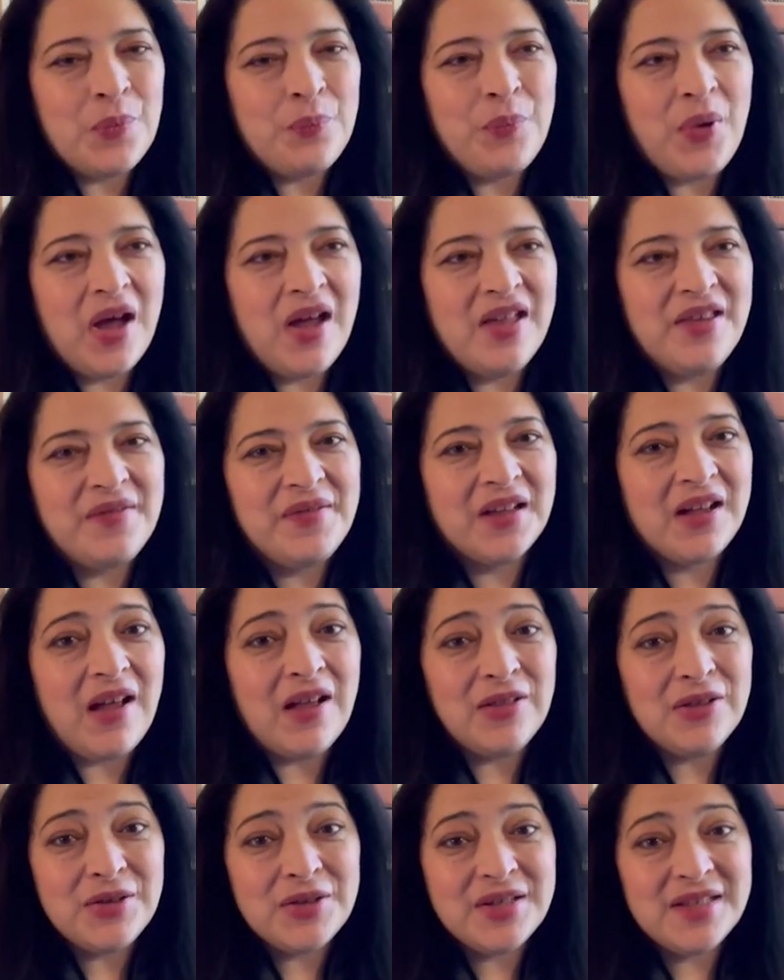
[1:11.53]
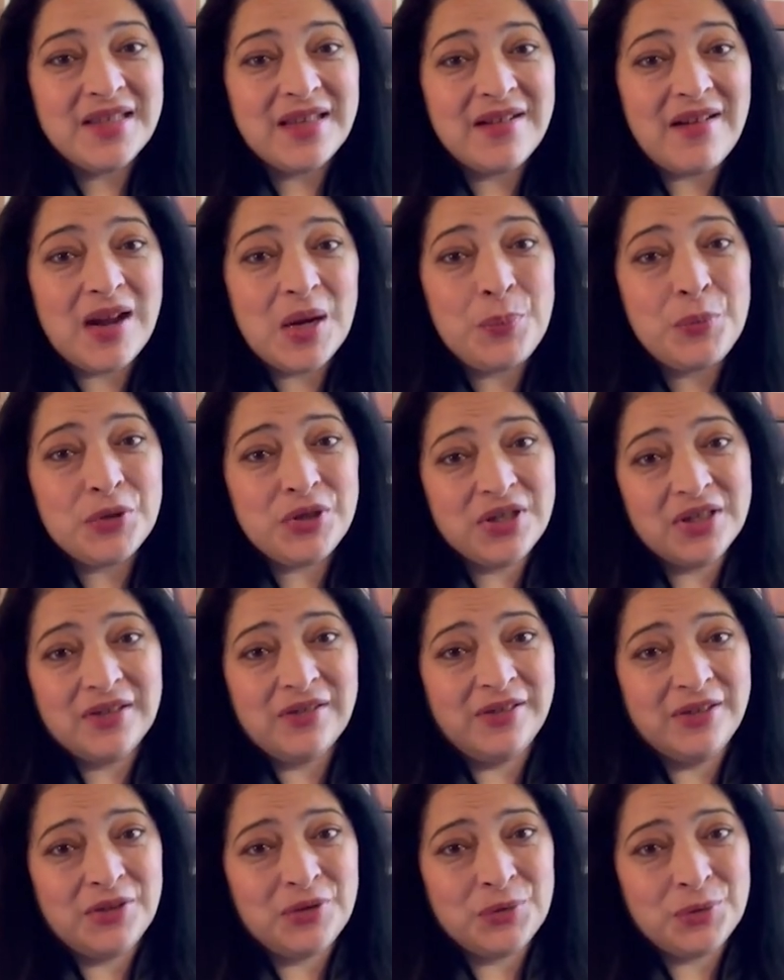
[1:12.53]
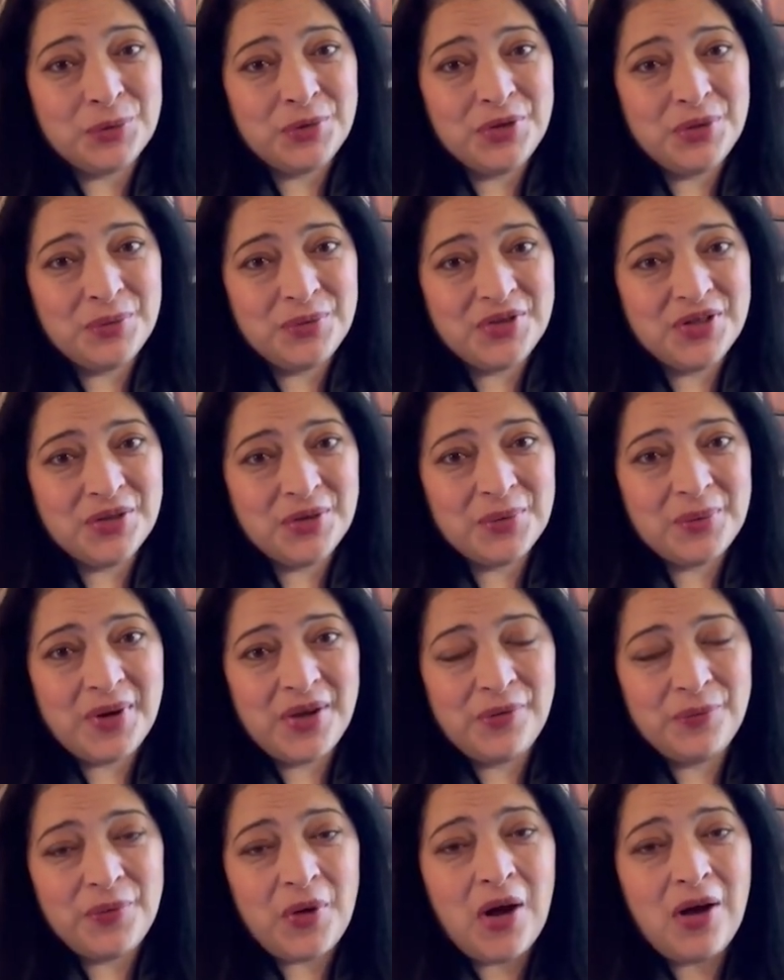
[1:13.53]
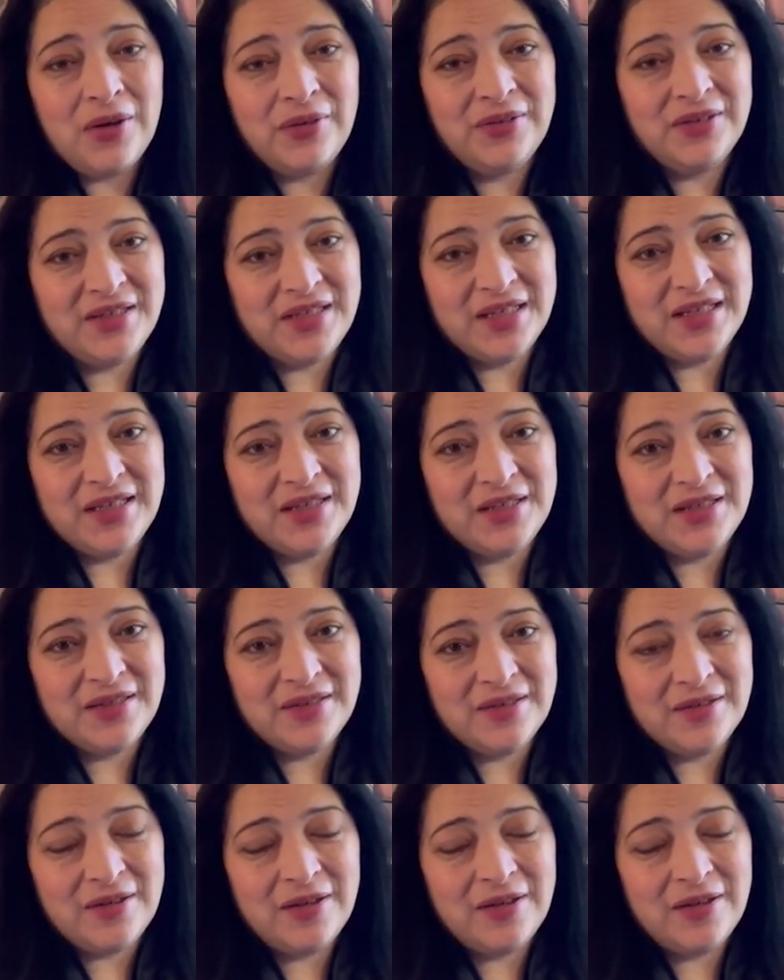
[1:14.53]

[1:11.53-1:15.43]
But the colors that I particularly enjoy using around the holidays